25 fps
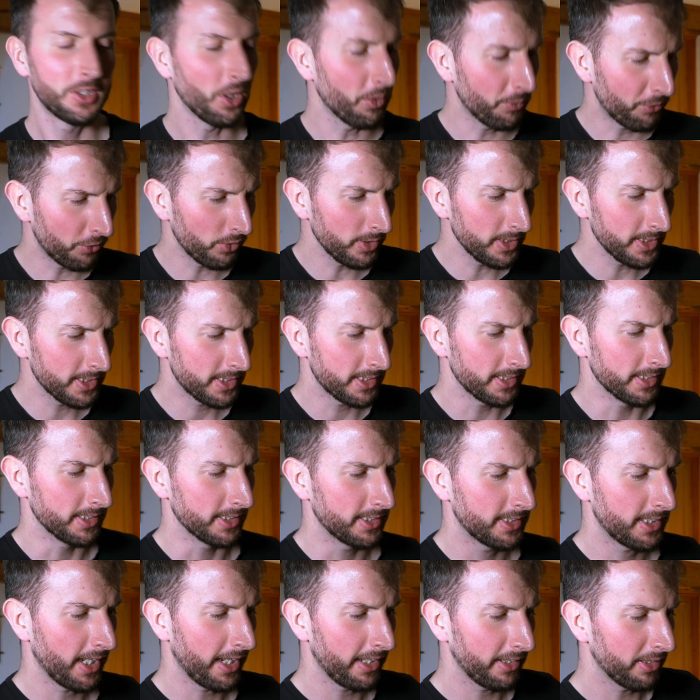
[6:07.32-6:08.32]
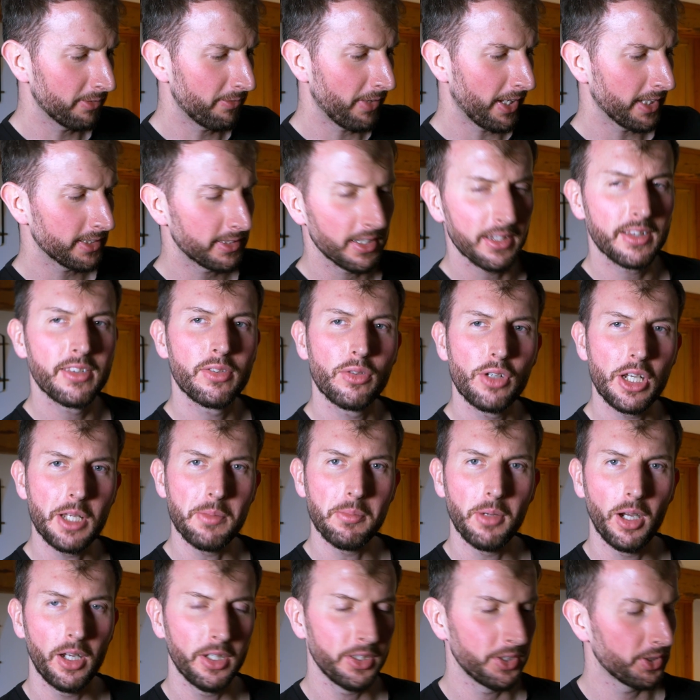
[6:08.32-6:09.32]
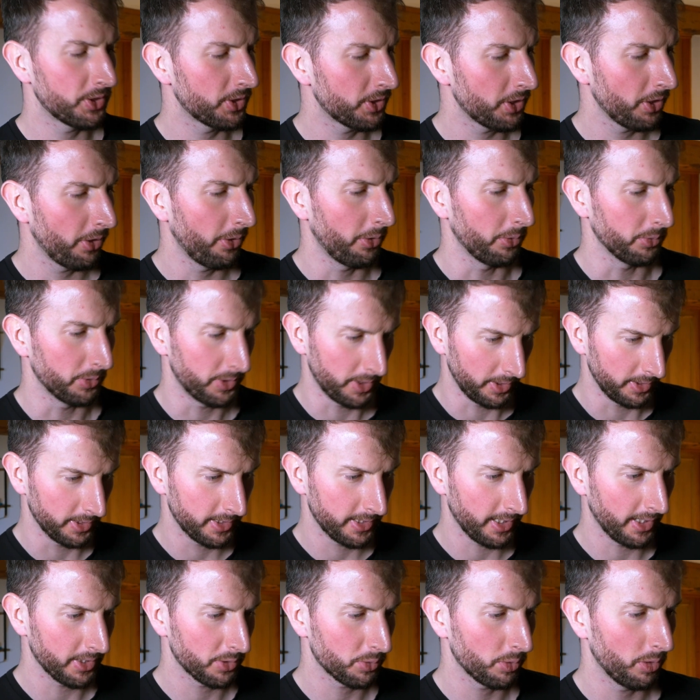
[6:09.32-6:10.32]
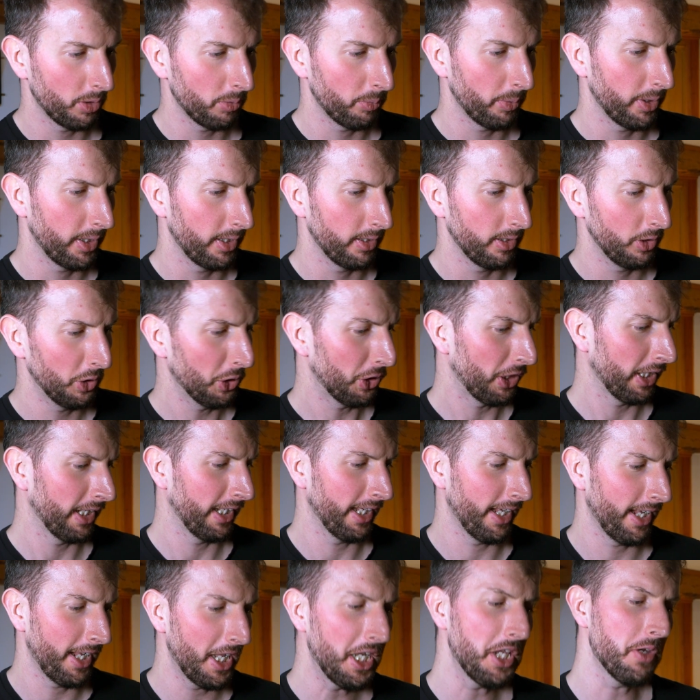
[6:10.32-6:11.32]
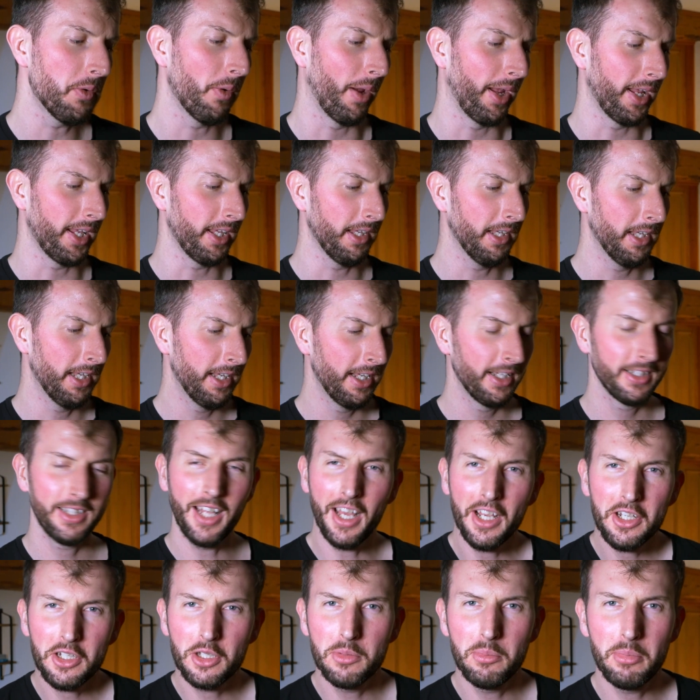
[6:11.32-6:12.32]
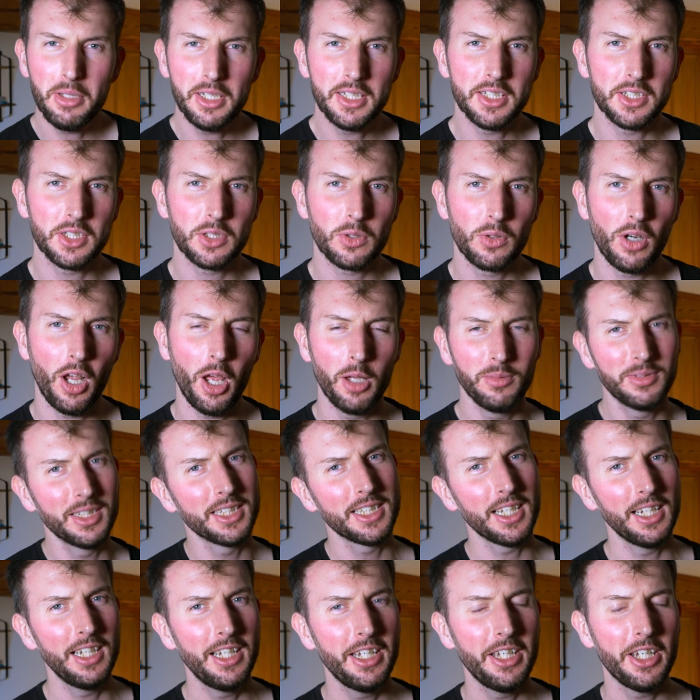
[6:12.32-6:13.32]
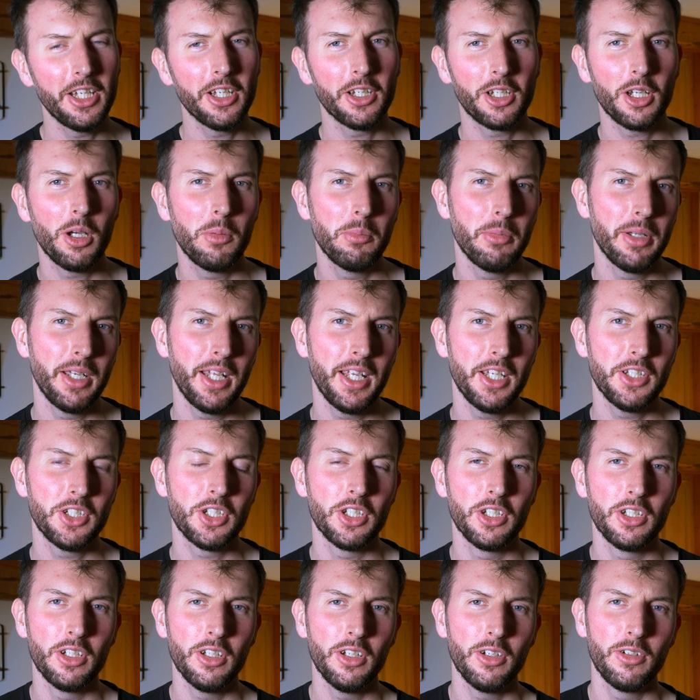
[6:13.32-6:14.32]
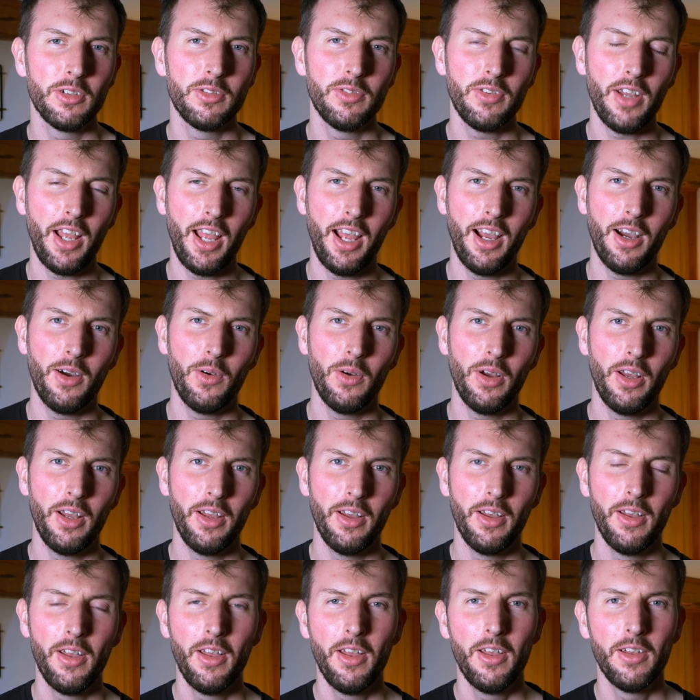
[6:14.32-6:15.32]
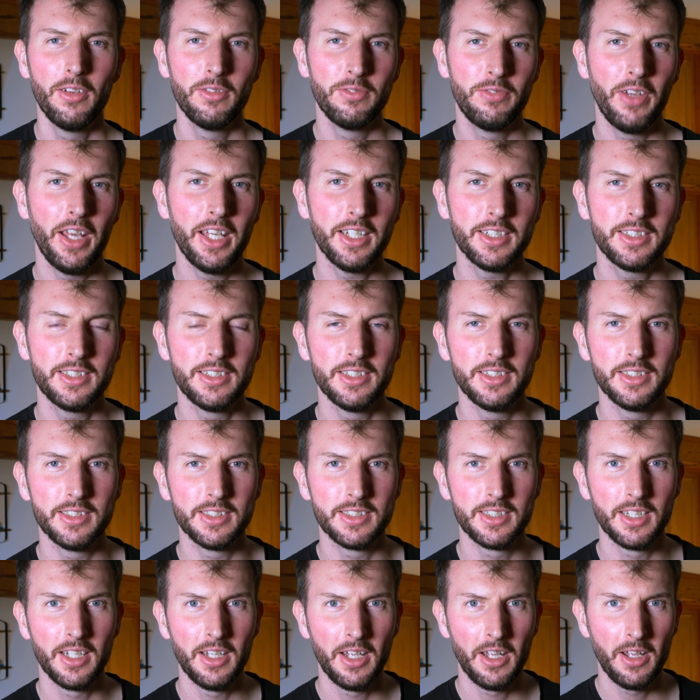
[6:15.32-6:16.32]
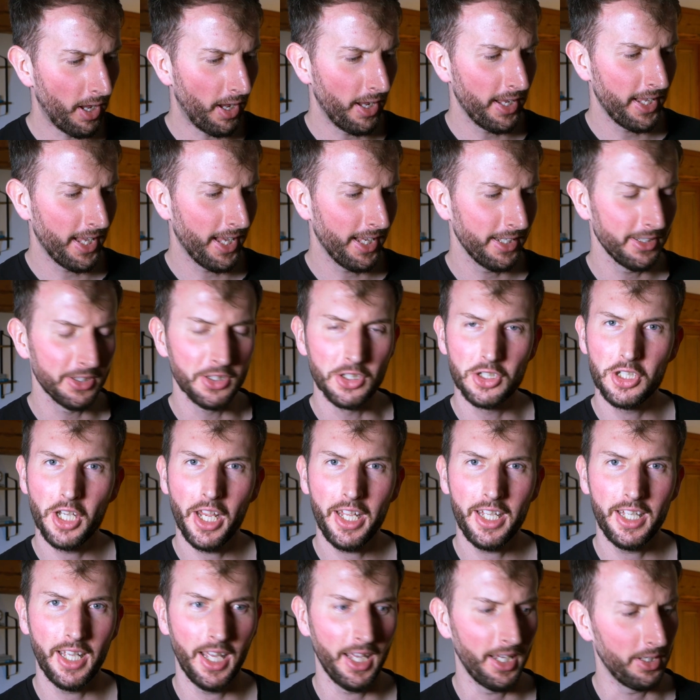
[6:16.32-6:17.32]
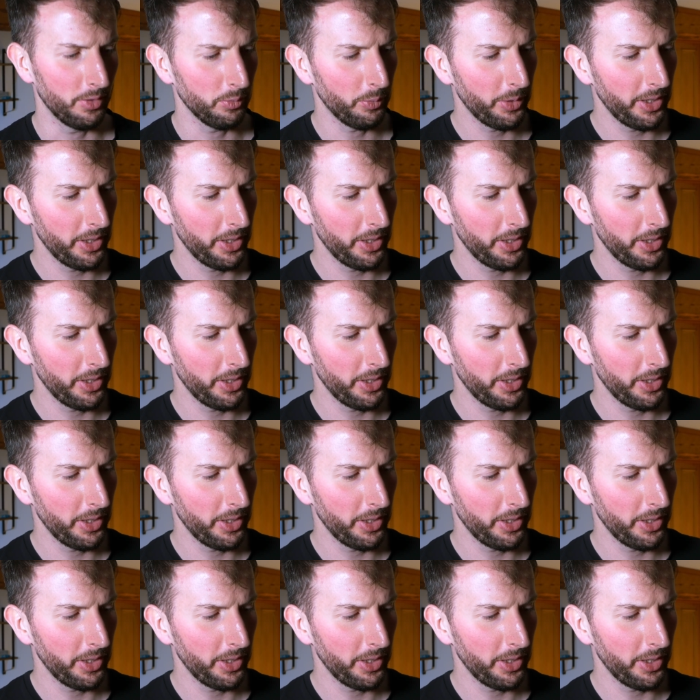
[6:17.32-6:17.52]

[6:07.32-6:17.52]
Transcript: So for instance, take the vector 3 minus 2, since that's what we're looking at anyway. That can be described as a linear combination of our vectors i-hat and j-hat.